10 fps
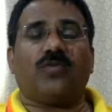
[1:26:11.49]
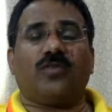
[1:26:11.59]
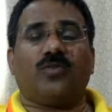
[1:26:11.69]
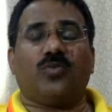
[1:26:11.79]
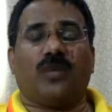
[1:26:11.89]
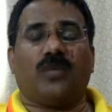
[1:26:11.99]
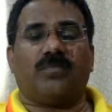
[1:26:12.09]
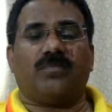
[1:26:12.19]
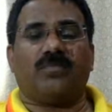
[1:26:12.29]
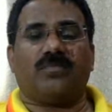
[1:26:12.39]
for you
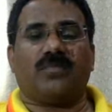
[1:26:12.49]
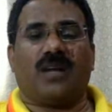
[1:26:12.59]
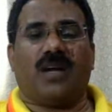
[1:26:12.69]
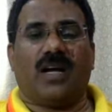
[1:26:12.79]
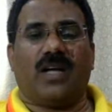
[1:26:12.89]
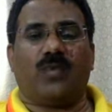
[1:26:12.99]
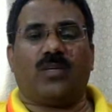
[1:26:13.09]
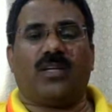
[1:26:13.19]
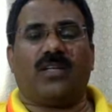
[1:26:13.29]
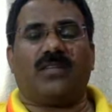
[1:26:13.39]
are our
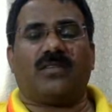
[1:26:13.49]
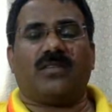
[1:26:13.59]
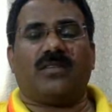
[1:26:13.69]
advocate